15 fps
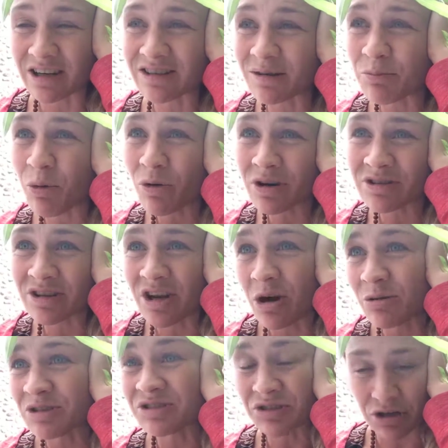It's important to
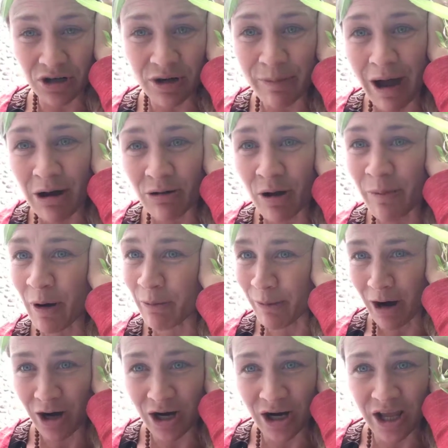know a certain amount about
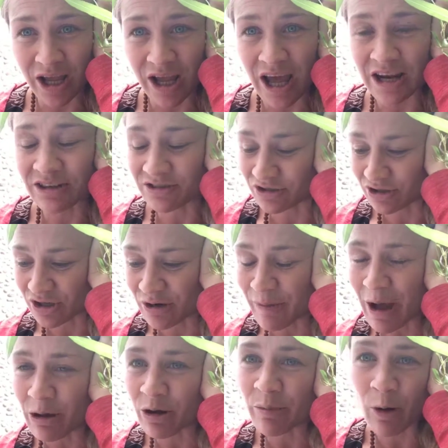marketing and a certain
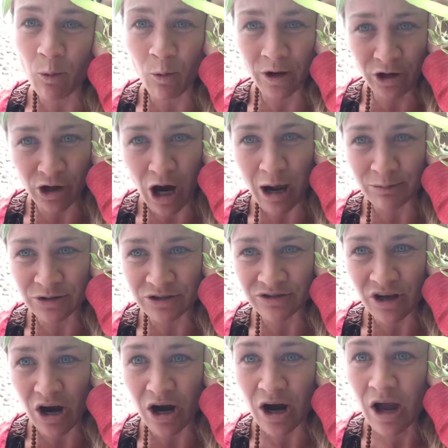amount about what your options
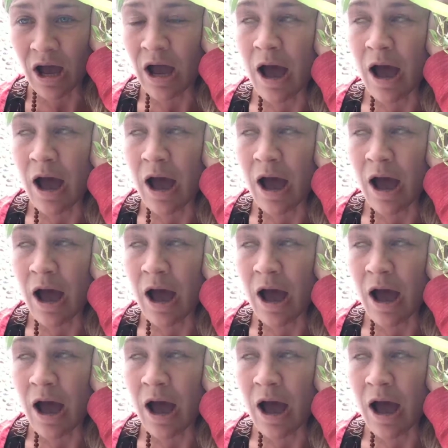are.